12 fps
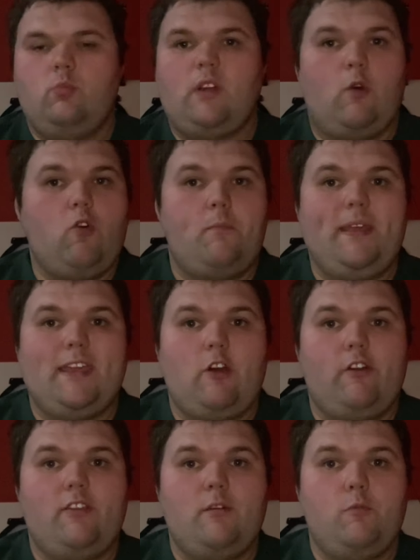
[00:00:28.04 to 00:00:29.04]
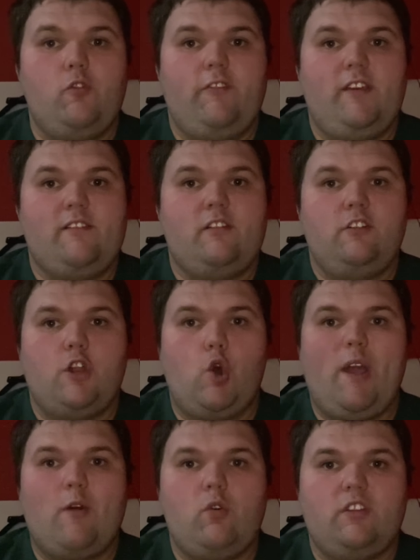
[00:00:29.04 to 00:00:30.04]
I won't be counting the movies, no
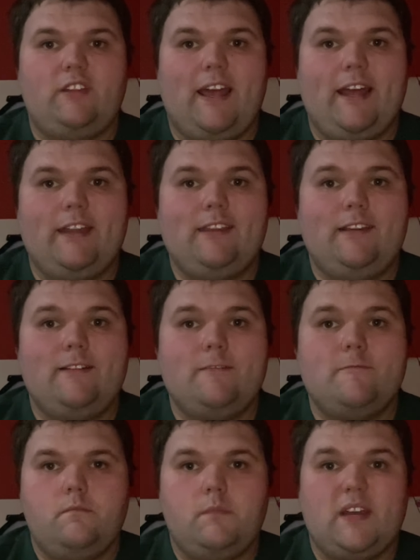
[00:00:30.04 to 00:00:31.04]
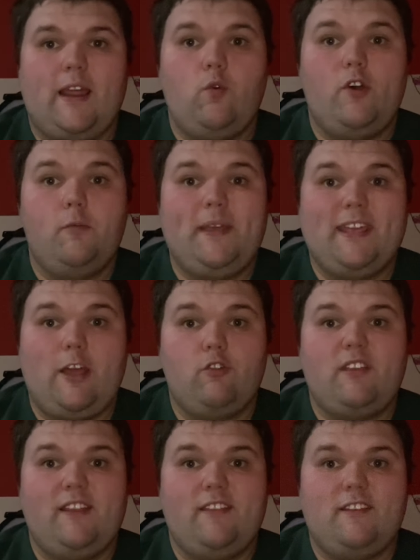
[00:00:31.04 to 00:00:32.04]
I will not but I will be
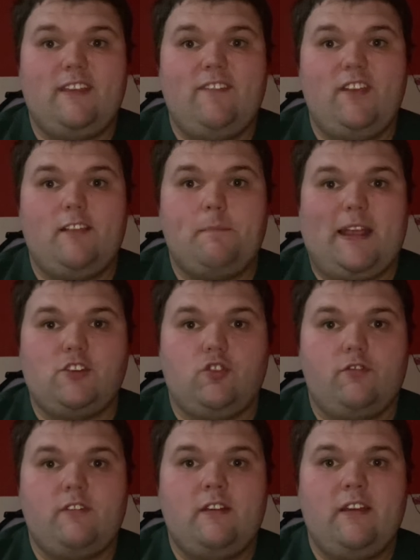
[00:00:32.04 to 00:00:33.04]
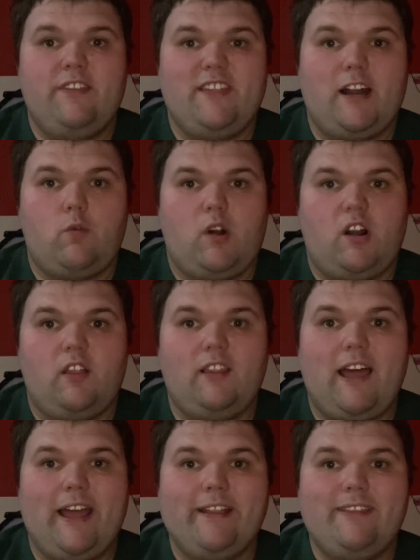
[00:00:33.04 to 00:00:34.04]
counting the TV specials, and there were a
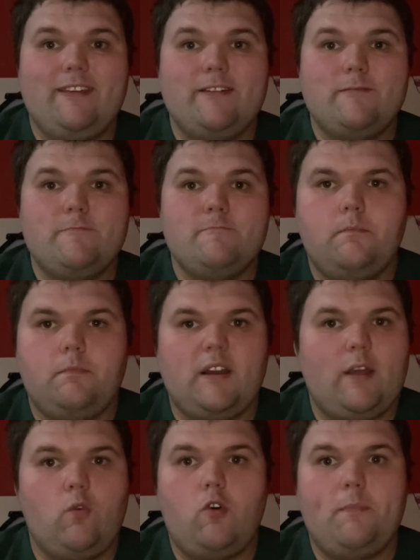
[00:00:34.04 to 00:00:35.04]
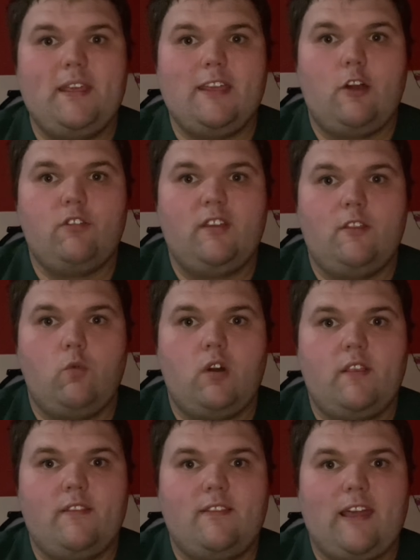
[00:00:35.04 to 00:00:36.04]
lot. But I won't be counting the
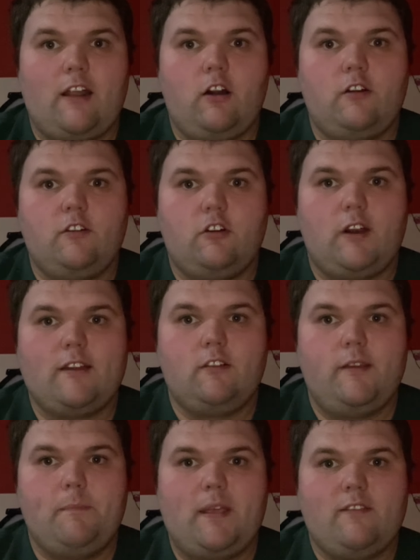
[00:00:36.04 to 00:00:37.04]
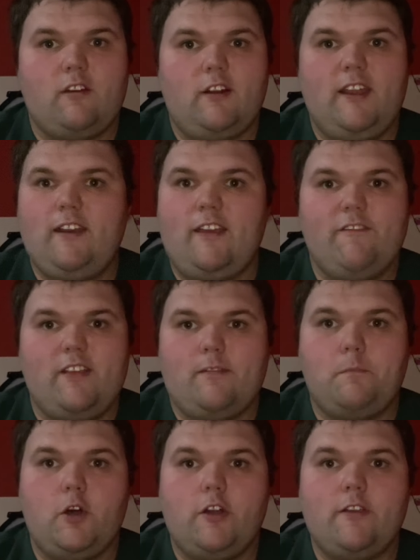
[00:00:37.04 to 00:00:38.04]
ones that aren't directly based on any of his
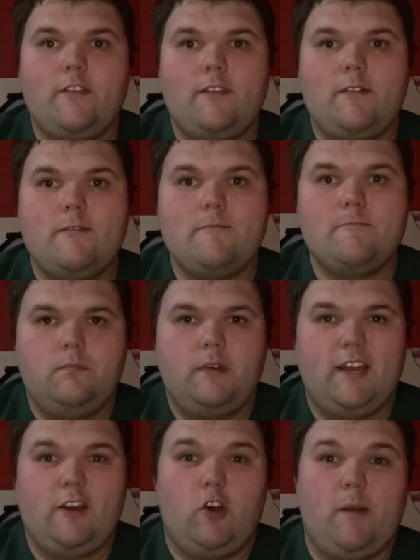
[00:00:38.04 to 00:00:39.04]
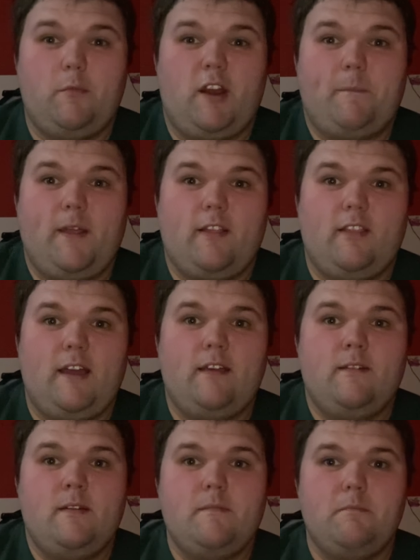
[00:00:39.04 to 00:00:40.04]
books. I know I'm rhyming a
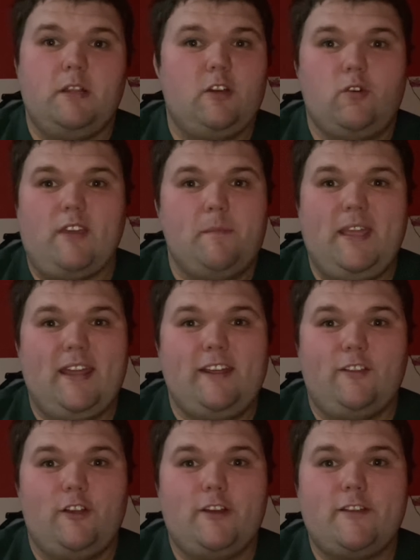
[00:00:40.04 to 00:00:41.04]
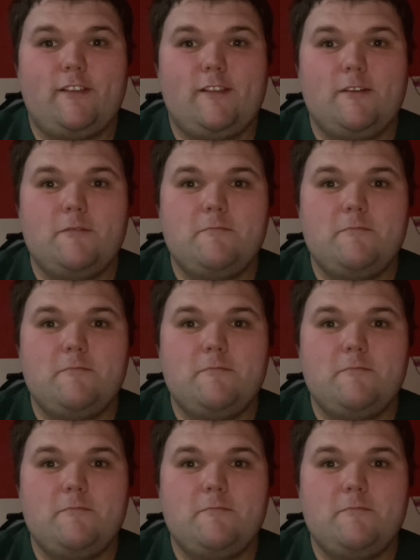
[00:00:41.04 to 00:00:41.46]
lot, but don't give me any looks.